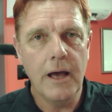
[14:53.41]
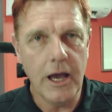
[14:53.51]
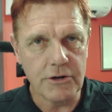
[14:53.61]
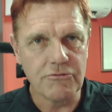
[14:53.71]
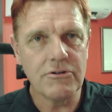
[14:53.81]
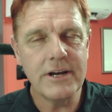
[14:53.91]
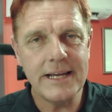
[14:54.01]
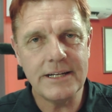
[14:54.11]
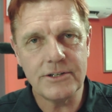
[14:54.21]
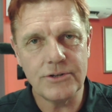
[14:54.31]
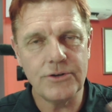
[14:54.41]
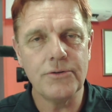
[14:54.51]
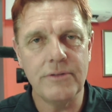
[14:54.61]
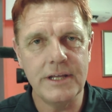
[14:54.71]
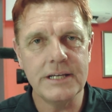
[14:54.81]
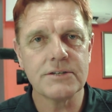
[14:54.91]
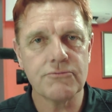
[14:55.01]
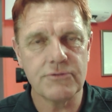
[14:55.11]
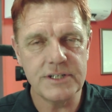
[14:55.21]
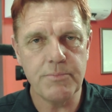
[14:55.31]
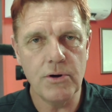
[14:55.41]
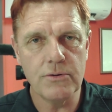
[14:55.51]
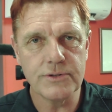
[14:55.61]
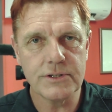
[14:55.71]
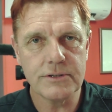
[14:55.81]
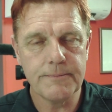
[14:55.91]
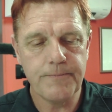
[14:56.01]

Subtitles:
agreed to this response.